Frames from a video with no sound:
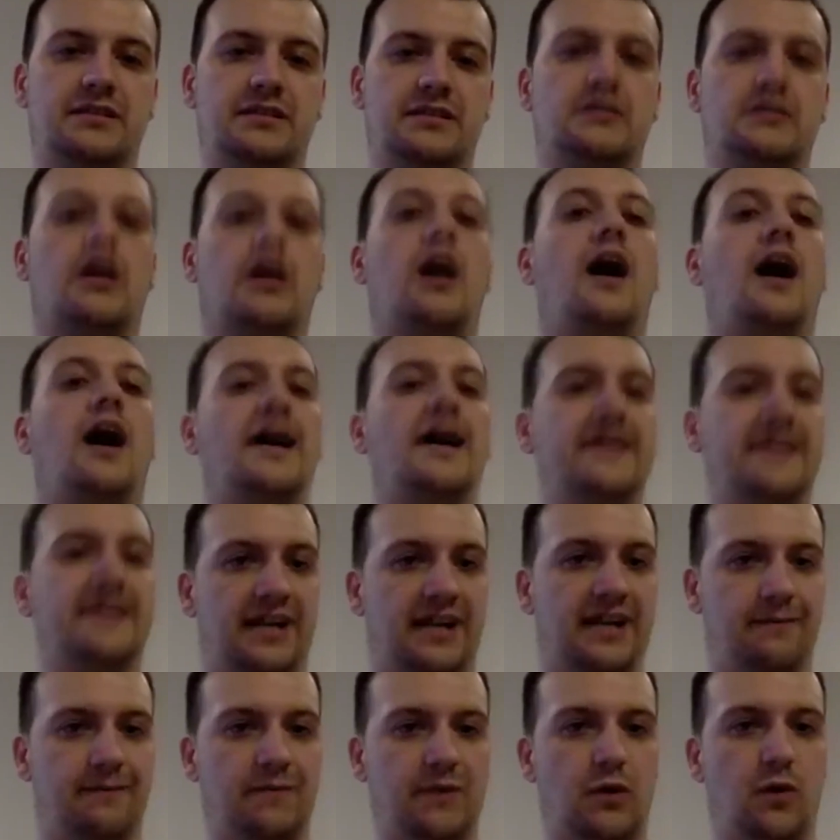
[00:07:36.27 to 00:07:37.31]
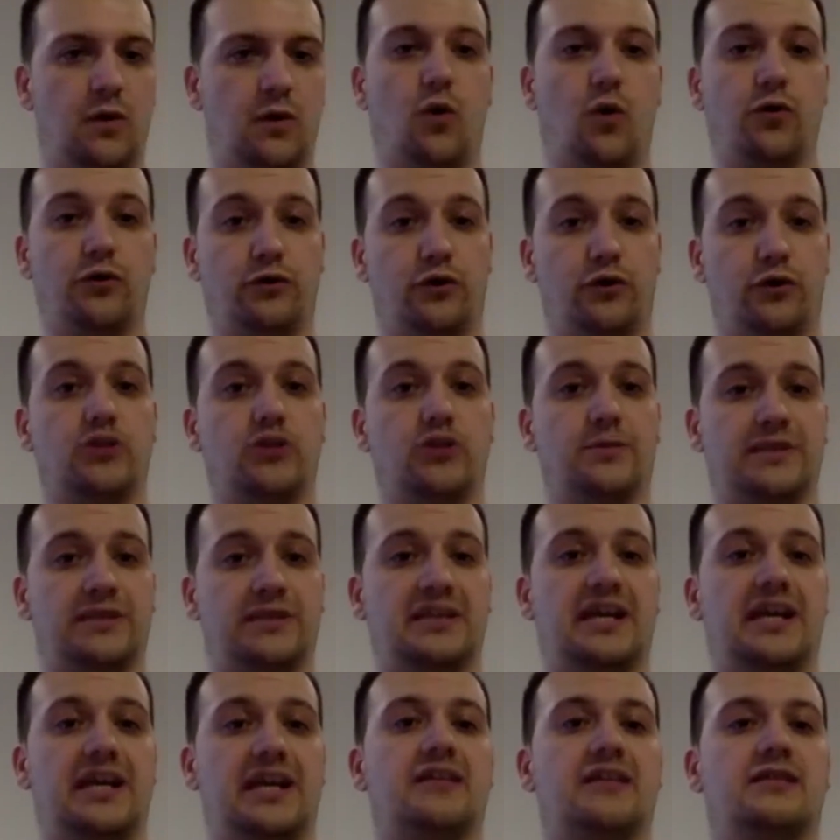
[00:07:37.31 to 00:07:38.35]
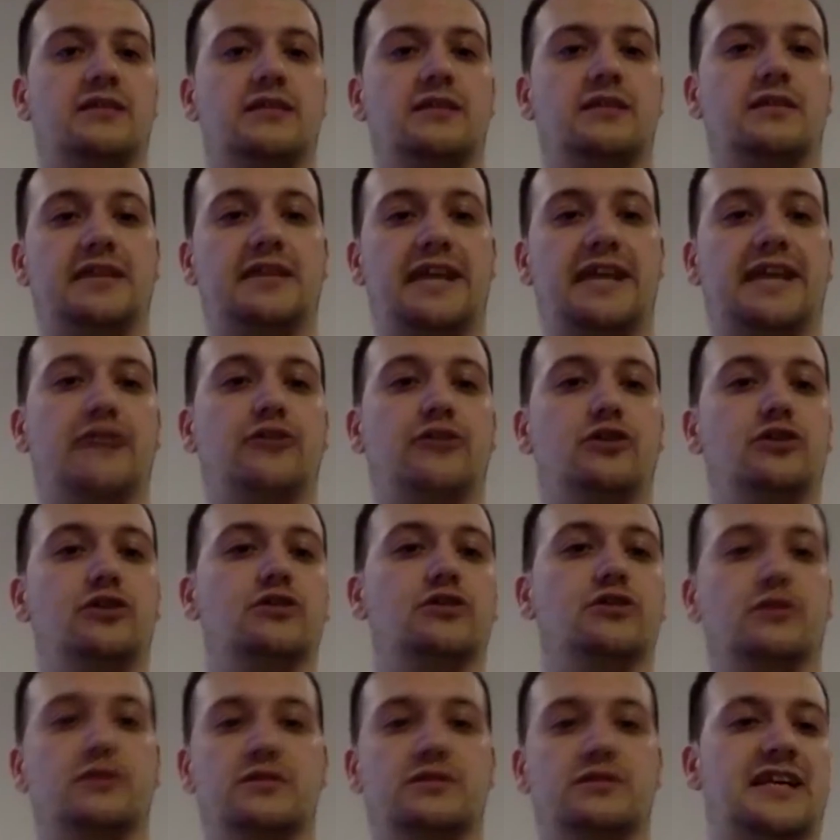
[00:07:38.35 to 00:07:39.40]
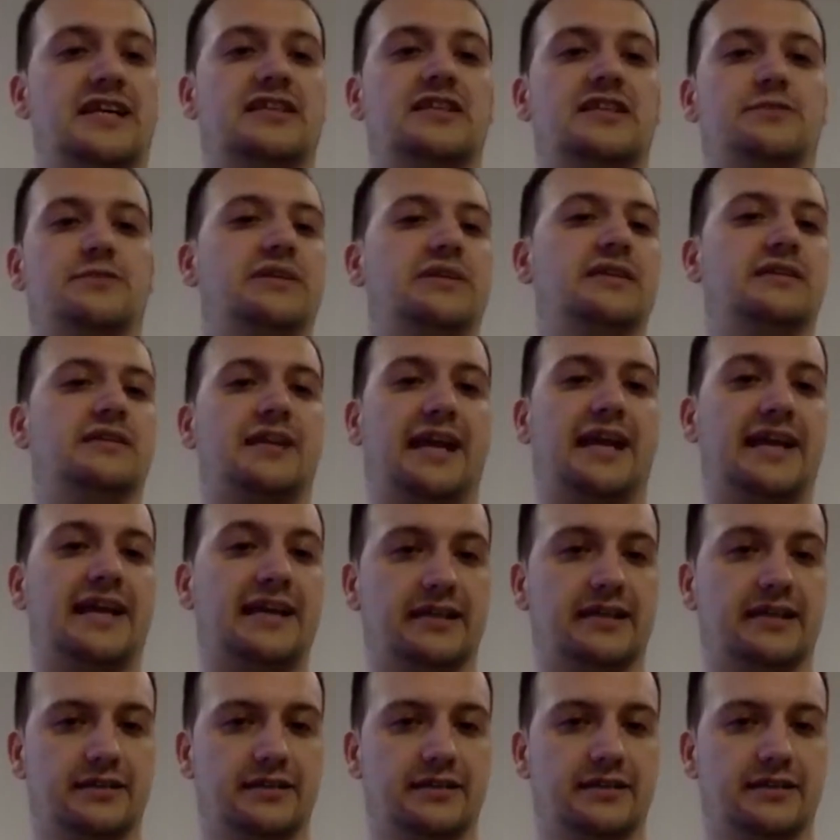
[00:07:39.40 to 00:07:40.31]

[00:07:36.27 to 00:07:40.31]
to hide that or not to protect the end user whose data is being taken.